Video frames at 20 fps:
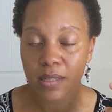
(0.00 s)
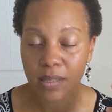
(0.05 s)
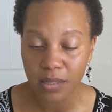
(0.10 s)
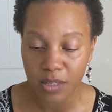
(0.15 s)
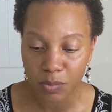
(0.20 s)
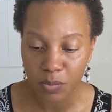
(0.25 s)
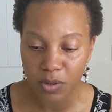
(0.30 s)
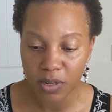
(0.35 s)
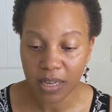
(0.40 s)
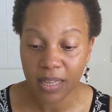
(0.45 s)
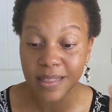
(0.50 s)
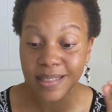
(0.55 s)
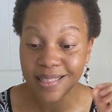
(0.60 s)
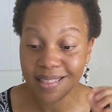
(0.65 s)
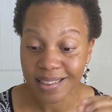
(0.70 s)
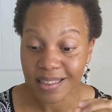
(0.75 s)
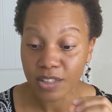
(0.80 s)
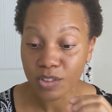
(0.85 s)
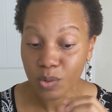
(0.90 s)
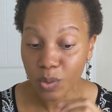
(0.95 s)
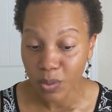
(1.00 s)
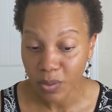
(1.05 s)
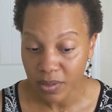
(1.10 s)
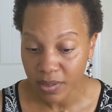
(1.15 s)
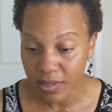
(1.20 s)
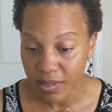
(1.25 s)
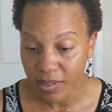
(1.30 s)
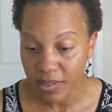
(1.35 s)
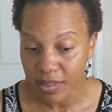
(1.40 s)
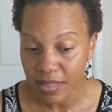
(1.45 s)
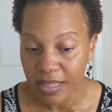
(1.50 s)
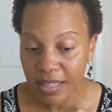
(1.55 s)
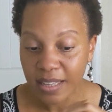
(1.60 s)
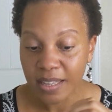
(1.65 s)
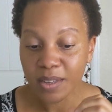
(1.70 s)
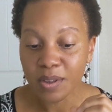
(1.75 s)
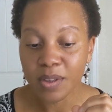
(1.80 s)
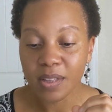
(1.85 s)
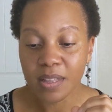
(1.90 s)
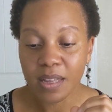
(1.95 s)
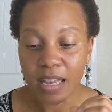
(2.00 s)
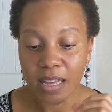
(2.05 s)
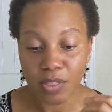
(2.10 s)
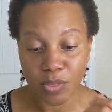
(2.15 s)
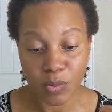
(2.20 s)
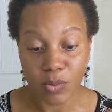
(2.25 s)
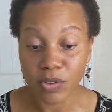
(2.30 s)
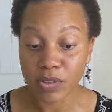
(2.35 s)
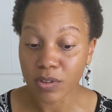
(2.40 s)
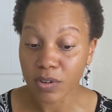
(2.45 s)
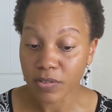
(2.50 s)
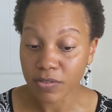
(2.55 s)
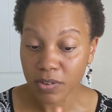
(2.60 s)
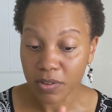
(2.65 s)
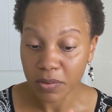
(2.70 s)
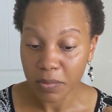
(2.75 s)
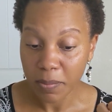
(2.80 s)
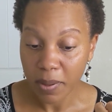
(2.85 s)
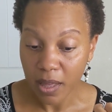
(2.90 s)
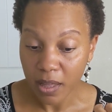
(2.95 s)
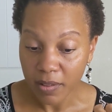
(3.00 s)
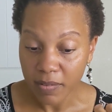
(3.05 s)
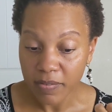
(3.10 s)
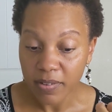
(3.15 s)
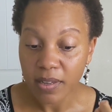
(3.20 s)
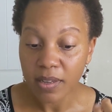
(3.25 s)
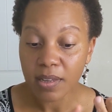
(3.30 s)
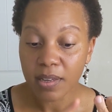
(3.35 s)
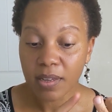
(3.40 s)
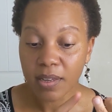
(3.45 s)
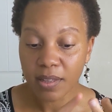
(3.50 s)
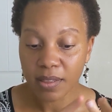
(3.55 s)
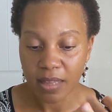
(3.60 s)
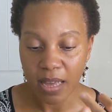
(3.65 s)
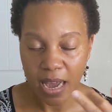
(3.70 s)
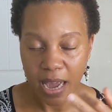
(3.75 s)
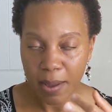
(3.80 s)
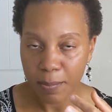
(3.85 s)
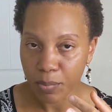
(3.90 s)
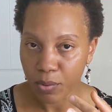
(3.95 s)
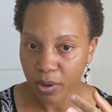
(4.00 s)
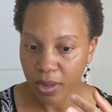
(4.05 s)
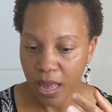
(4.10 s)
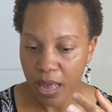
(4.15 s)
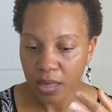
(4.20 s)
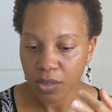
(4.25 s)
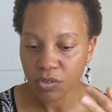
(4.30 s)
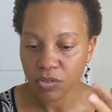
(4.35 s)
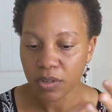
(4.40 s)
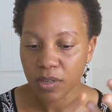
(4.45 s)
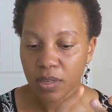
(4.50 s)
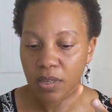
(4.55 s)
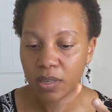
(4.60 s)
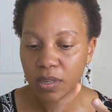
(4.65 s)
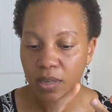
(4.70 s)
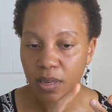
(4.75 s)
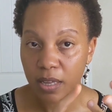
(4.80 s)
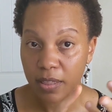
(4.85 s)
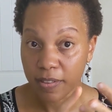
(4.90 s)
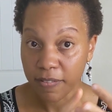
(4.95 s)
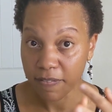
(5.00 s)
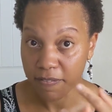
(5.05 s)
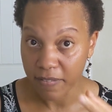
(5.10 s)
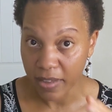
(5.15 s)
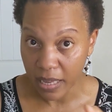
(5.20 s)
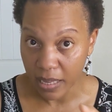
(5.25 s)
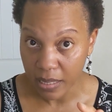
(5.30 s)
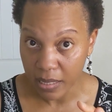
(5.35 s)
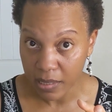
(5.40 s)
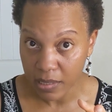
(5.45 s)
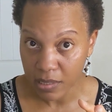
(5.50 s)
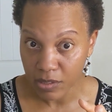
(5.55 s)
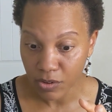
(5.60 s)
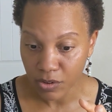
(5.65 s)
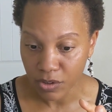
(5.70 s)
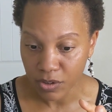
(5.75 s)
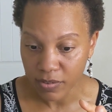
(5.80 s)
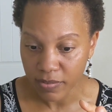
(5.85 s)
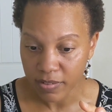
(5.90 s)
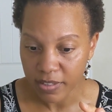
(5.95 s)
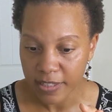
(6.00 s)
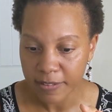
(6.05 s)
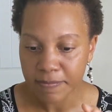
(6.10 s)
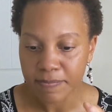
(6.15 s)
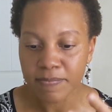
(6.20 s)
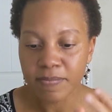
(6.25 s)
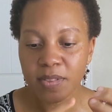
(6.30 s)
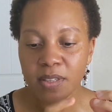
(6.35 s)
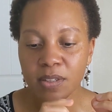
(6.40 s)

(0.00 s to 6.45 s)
stimulate these organs, and those nerves are the pelvic, the hypogastric, and the vagus nerves,